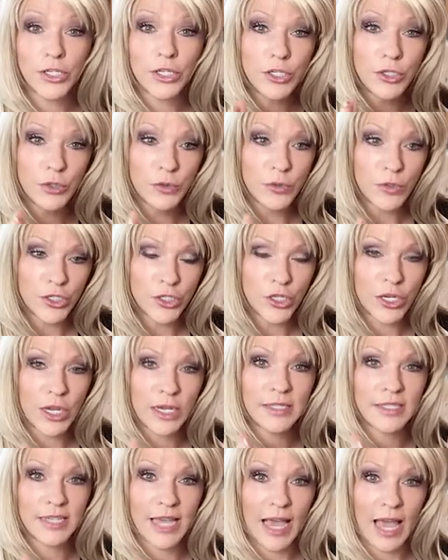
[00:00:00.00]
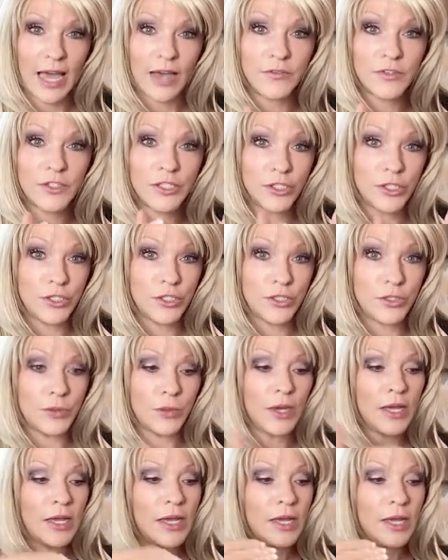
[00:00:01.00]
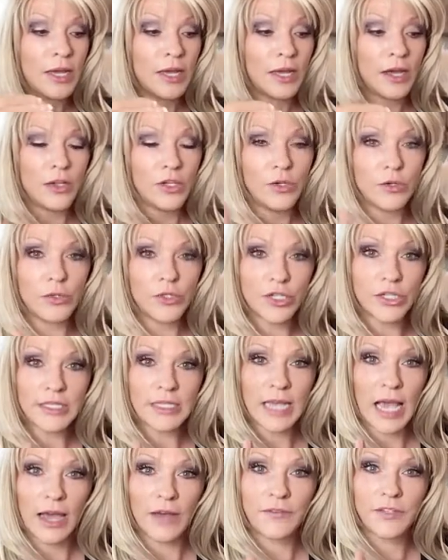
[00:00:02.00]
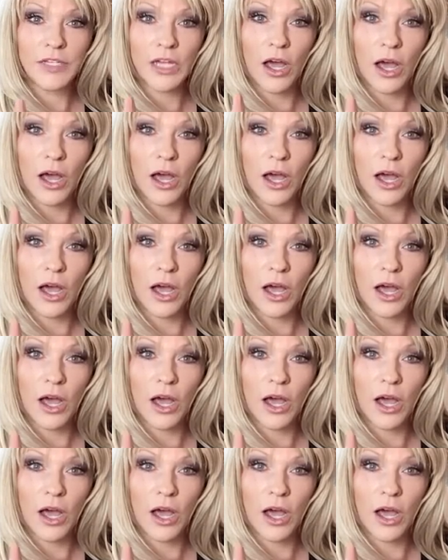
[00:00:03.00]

You just have to